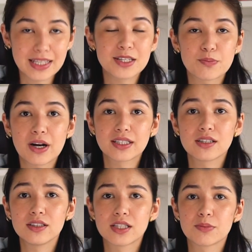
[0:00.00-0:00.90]
These
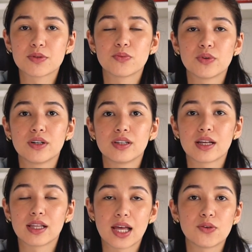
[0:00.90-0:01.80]
practical tips will
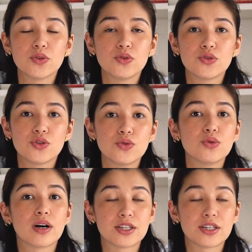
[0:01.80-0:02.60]
allow you to